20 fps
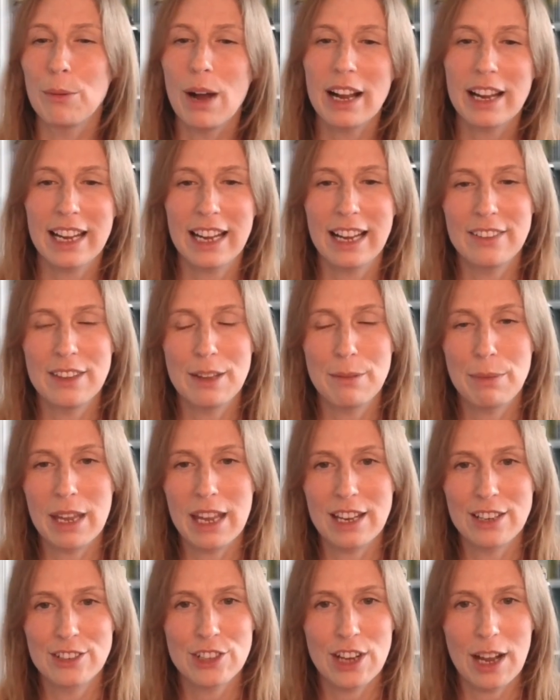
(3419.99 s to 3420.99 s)
walking on the
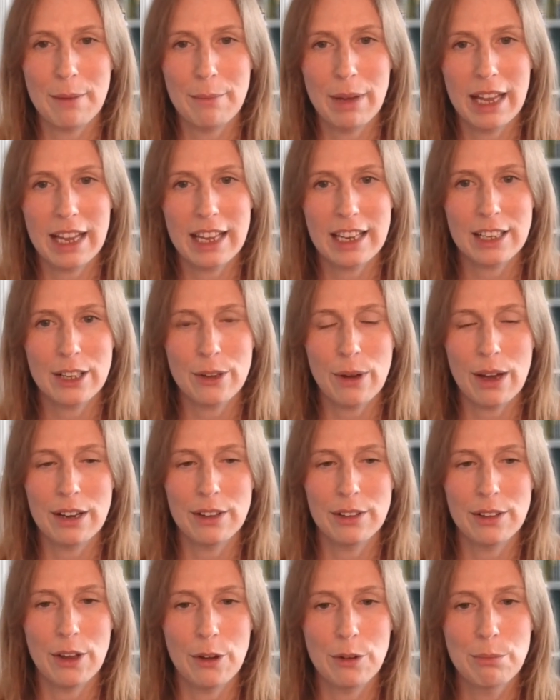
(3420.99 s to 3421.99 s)
beach, I might go
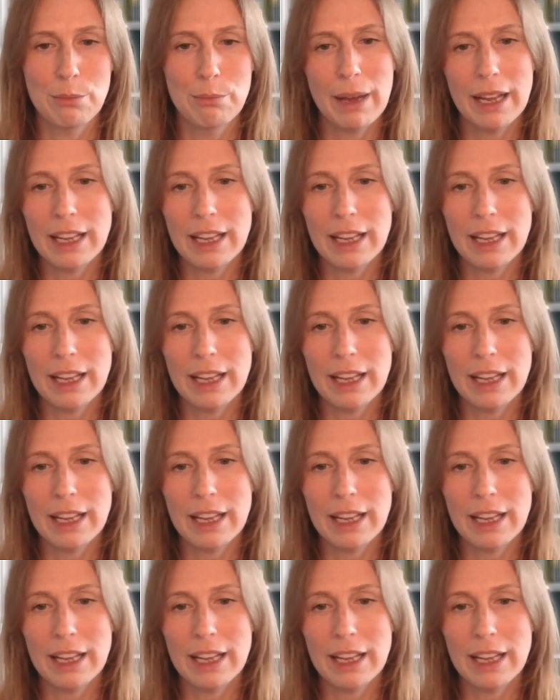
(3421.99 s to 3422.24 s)
out alone.